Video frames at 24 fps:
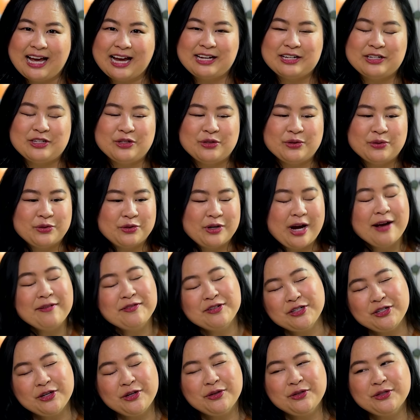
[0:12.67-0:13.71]
I do craft
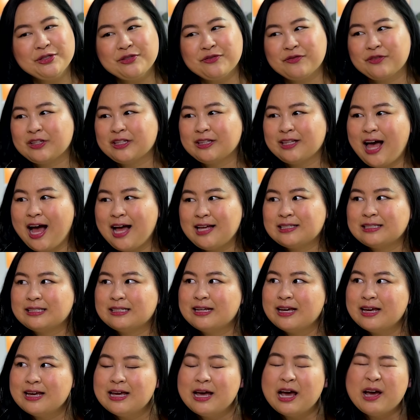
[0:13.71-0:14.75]
shows for the last
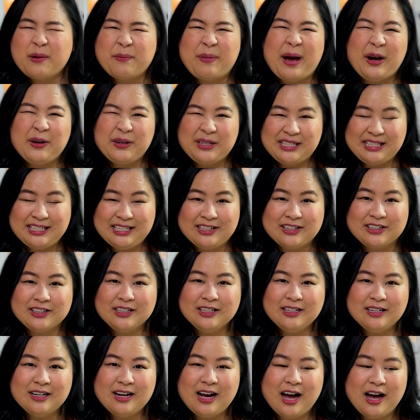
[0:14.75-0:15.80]
about
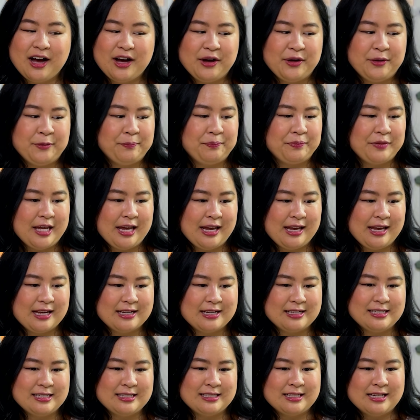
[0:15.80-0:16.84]
year,
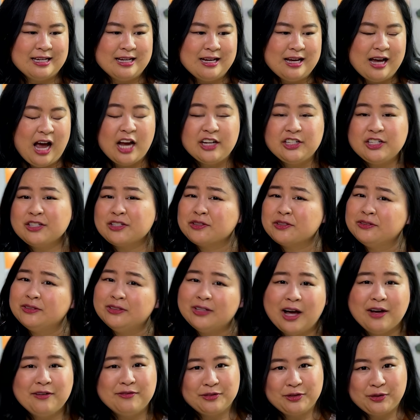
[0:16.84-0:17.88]
and I just
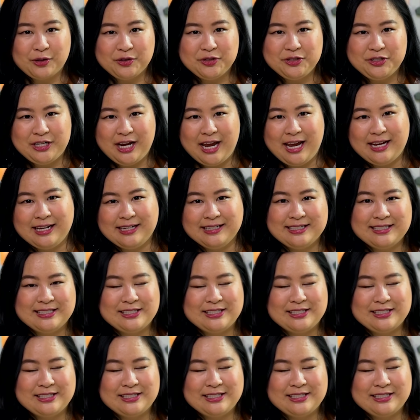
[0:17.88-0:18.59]
love crocheting.